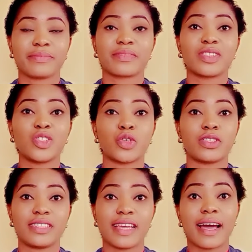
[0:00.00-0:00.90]

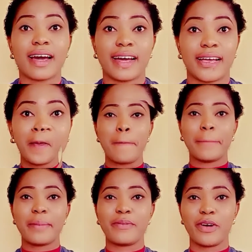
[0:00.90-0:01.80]
Nnochiaha. But
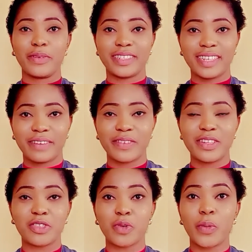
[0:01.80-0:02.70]
before we delve into
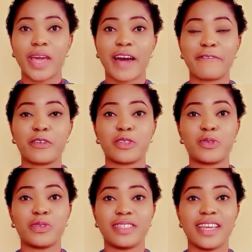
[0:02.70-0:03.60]
what we have for
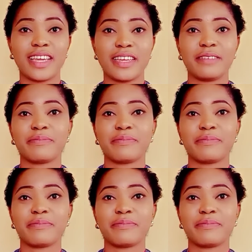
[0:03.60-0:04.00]
today,